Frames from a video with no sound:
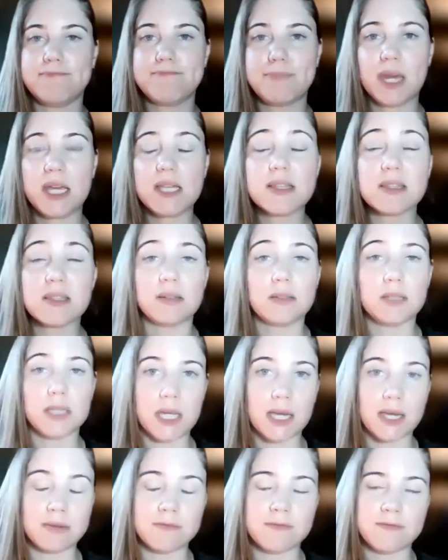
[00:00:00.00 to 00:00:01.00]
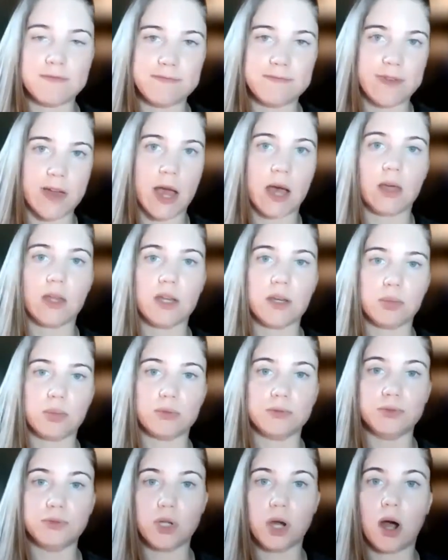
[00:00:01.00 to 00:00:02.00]
basically
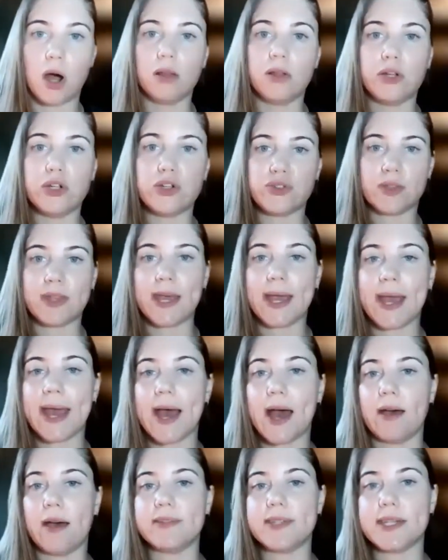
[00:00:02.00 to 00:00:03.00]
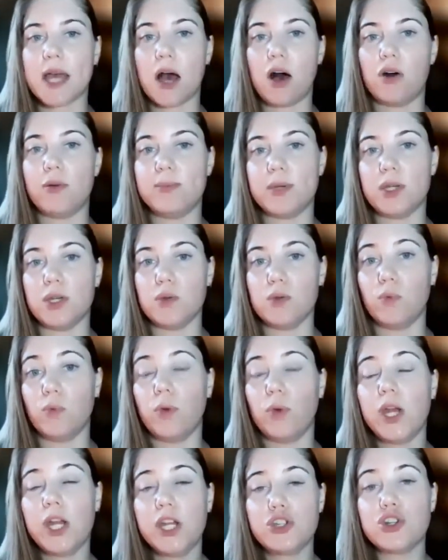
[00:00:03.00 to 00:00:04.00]
invaluable knowledge that they have to help you
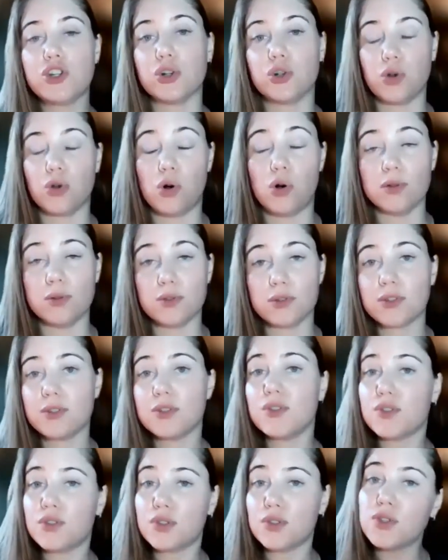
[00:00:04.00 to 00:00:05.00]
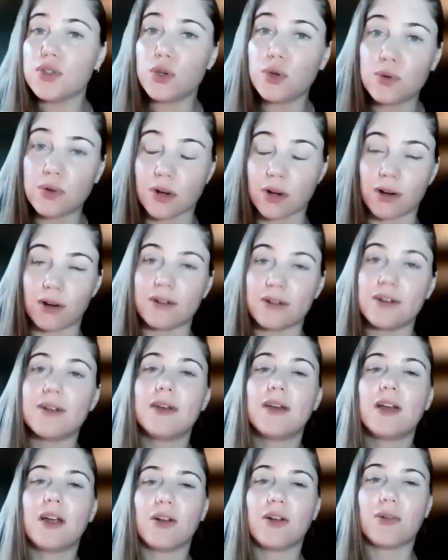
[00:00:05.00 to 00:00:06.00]
reach your goals sooner
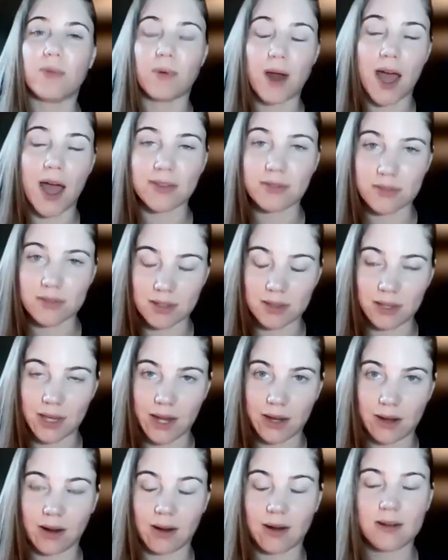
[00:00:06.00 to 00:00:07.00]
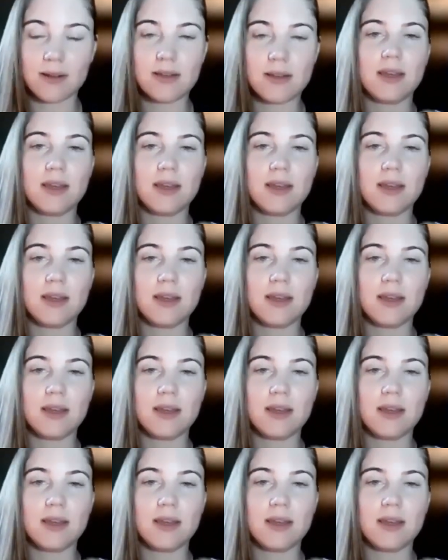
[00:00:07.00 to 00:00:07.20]
rather than later.